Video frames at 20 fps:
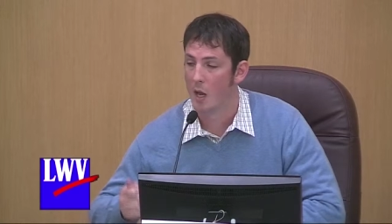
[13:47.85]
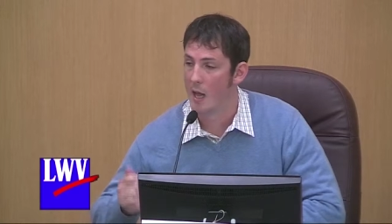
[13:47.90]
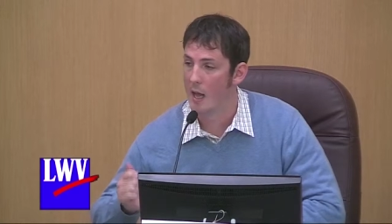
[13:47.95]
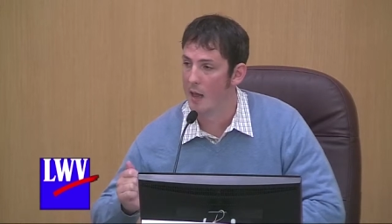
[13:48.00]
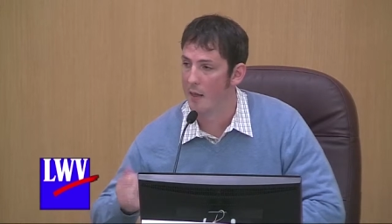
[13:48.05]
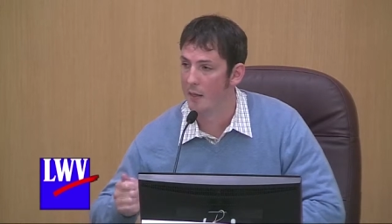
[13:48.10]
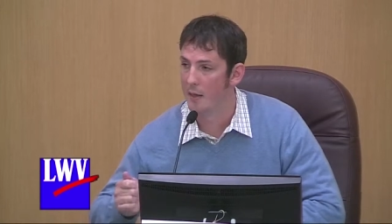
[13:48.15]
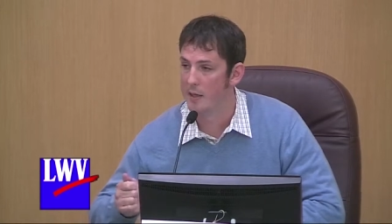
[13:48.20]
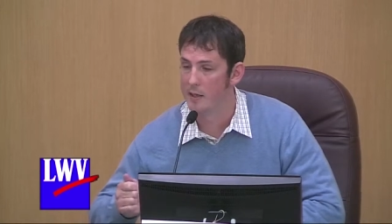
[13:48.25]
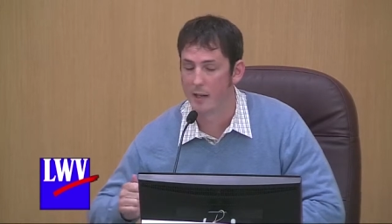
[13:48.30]

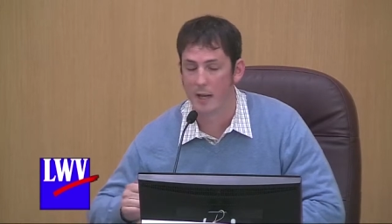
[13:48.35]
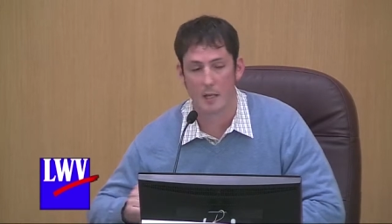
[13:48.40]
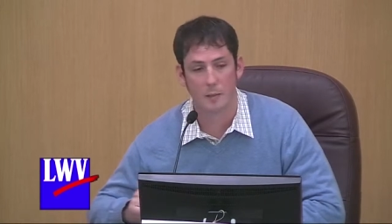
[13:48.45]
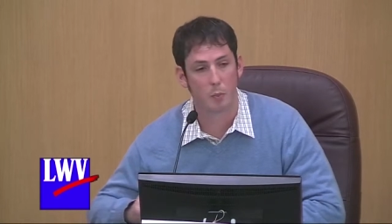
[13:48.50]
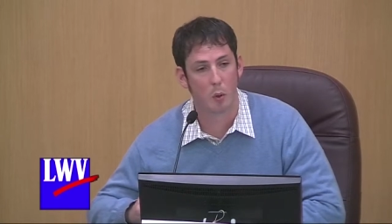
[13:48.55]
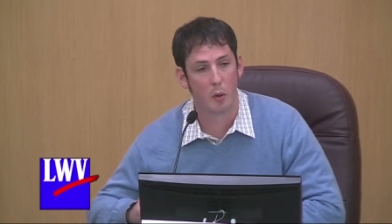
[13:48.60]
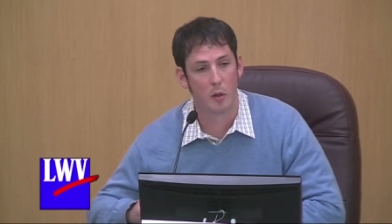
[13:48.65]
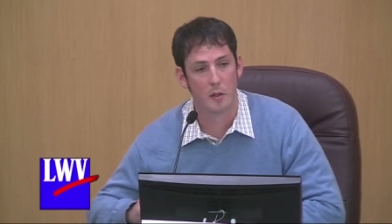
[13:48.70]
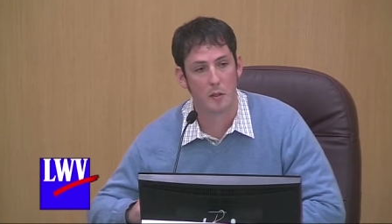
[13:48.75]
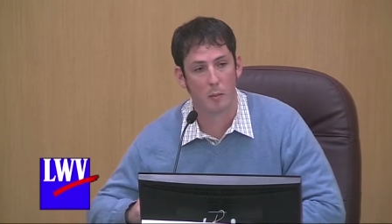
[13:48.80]
And this
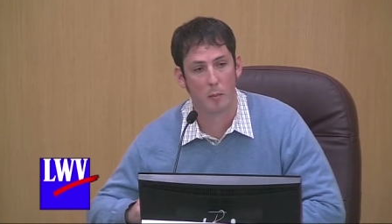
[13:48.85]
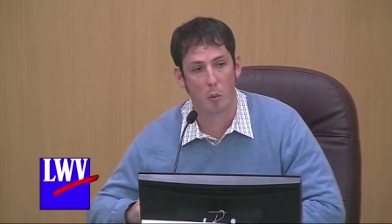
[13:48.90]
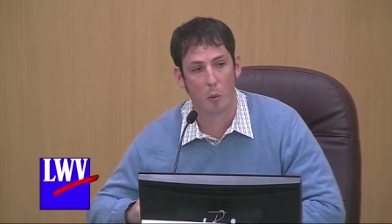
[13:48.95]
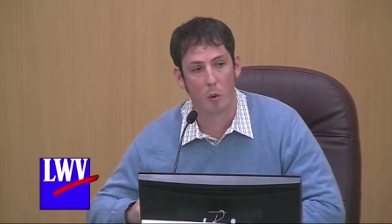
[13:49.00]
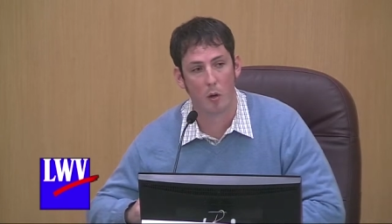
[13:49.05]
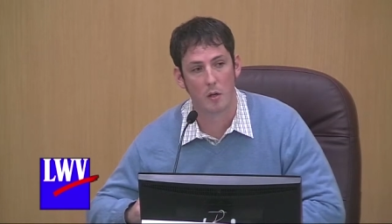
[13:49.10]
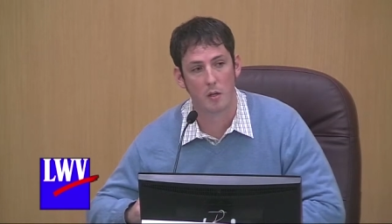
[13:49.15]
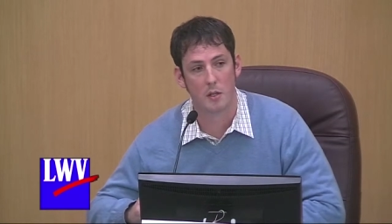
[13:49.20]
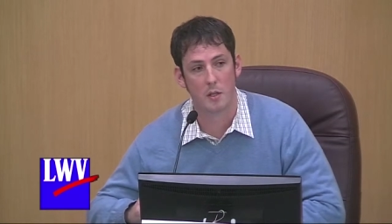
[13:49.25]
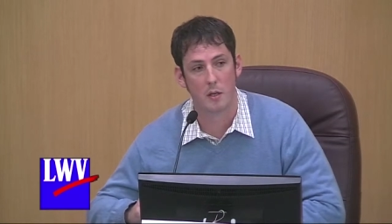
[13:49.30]
last point is
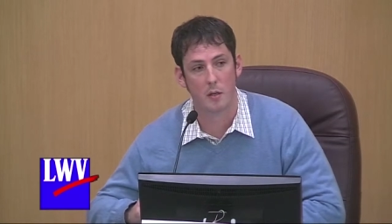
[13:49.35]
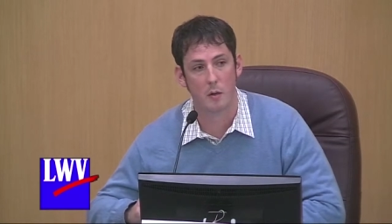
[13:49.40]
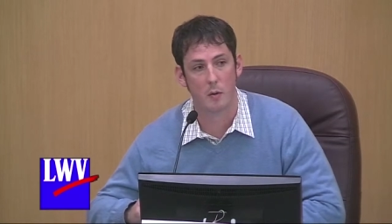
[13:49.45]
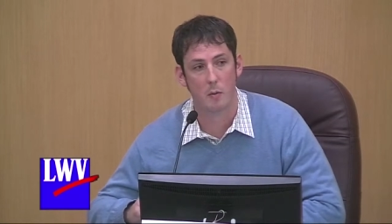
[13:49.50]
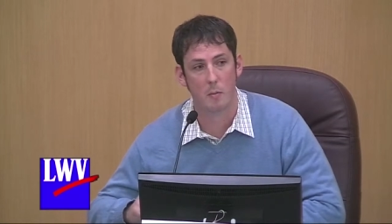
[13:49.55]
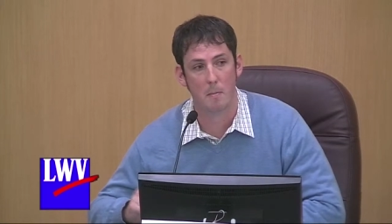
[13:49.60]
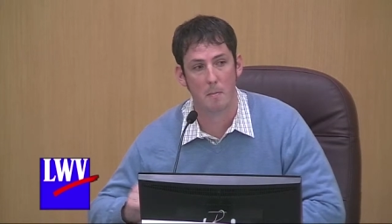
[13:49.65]
important too.